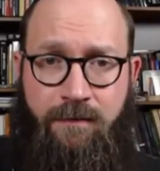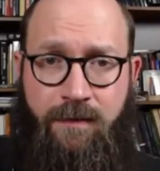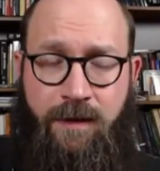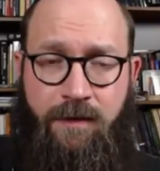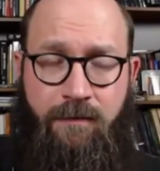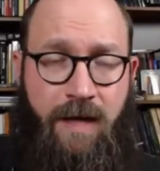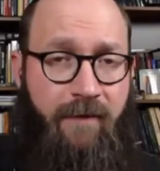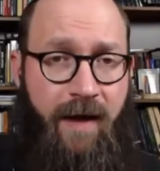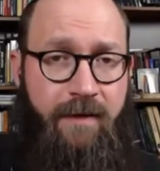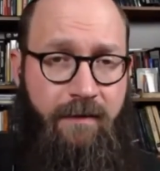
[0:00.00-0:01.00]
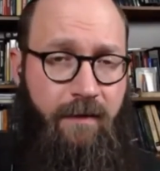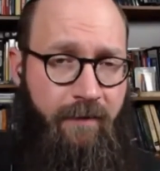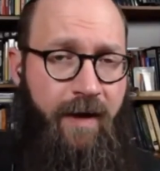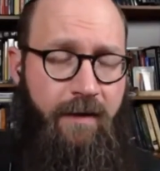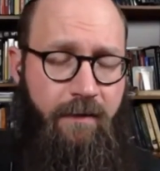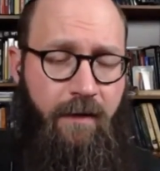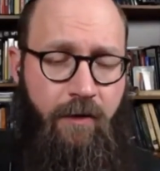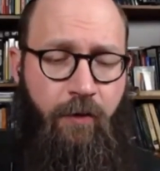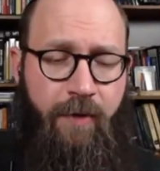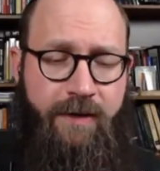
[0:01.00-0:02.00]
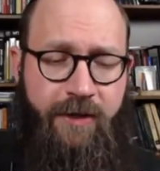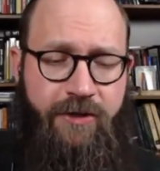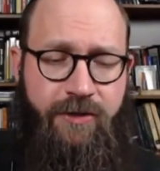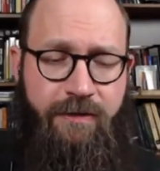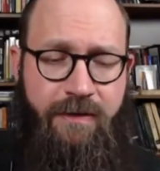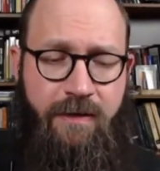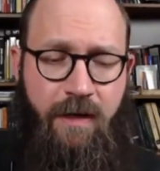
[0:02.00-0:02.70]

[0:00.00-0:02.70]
You know, and I've had I've had occult practitioners,